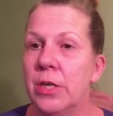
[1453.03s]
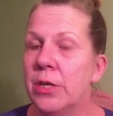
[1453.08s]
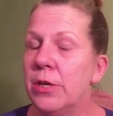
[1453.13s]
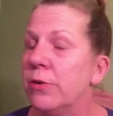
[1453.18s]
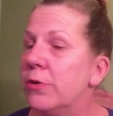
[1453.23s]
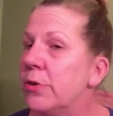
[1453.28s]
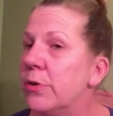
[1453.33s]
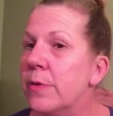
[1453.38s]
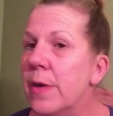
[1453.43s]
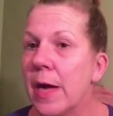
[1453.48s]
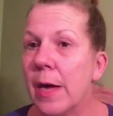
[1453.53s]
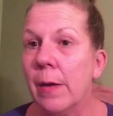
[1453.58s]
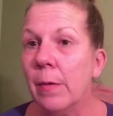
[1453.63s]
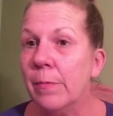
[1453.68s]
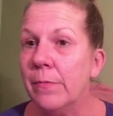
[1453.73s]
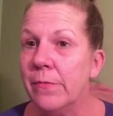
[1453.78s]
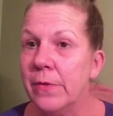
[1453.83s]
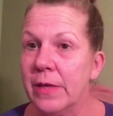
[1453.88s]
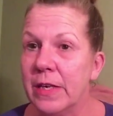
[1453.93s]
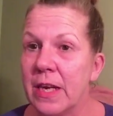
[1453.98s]
YouTube
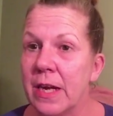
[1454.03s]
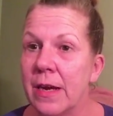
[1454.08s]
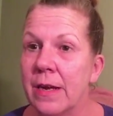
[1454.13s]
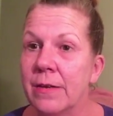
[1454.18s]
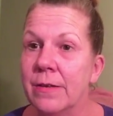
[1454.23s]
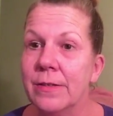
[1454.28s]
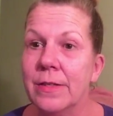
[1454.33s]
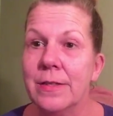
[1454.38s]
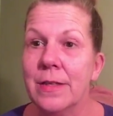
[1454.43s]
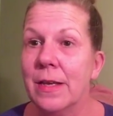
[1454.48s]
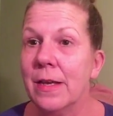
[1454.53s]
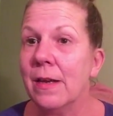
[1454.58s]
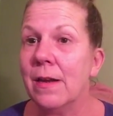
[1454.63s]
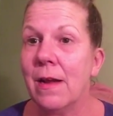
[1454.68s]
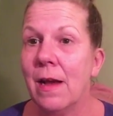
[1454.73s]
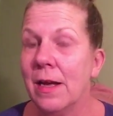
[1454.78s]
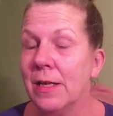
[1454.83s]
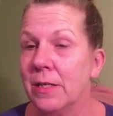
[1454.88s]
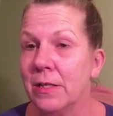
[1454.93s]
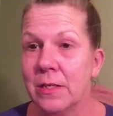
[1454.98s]
help videos that
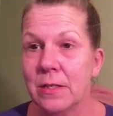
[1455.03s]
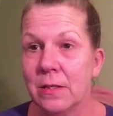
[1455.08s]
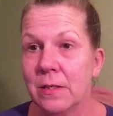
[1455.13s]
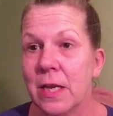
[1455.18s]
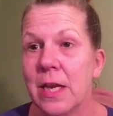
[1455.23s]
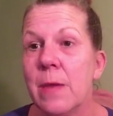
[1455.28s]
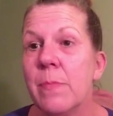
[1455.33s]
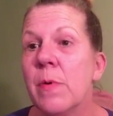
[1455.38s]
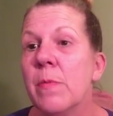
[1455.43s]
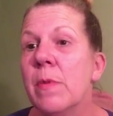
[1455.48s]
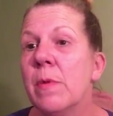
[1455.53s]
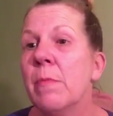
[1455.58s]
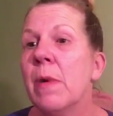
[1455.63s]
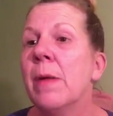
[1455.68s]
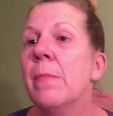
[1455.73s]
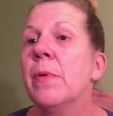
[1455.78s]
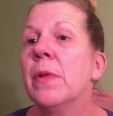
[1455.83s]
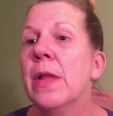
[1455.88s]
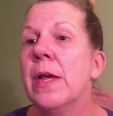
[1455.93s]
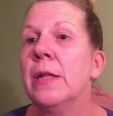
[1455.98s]
I just keep them in
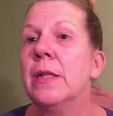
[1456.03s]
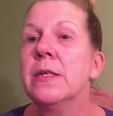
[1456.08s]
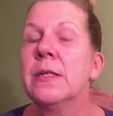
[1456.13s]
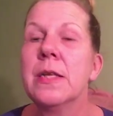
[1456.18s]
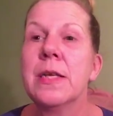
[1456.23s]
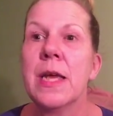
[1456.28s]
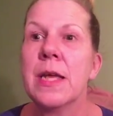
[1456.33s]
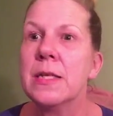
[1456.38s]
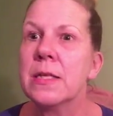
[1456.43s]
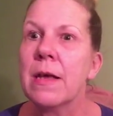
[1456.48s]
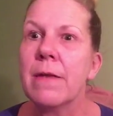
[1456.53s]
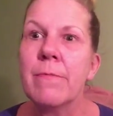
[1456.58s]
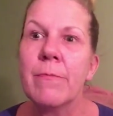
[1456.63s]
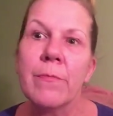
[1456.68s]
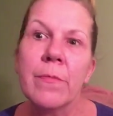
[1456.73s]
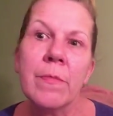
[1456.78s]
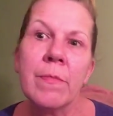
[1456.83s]
my playlist in case I